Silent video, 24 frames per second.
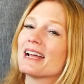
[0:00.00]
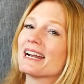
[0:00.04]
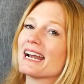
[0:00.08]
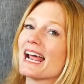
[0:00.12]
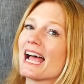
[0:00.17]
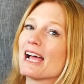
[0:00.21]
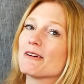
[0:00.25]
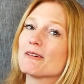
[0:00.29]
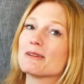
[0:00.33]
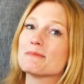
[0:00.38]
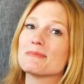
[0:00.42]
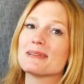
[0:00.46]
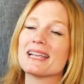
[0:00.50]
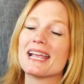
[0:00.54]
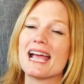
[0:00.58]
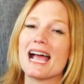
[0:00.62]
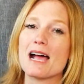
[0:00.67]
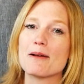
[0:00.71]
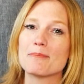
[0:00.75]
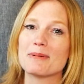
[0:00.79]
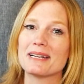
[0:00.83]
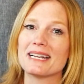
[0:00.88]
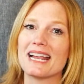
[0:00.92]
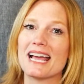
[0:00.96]
and I would be
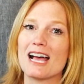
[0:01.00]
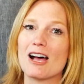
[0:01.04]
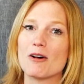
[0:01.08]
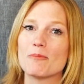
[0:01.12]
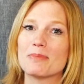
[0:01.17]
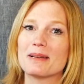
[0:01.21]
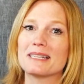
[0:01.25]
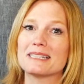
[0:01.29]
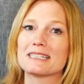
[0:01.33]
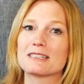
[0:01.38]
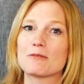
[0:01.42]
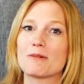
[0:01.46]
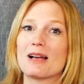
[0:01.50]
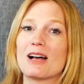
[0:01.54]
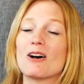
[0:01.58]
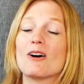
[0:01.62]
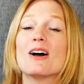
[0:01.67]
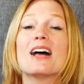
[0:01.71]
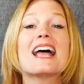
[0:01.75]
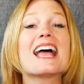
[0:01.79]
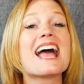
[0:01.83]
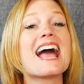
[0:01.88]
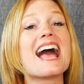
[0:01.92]
happy to help as well.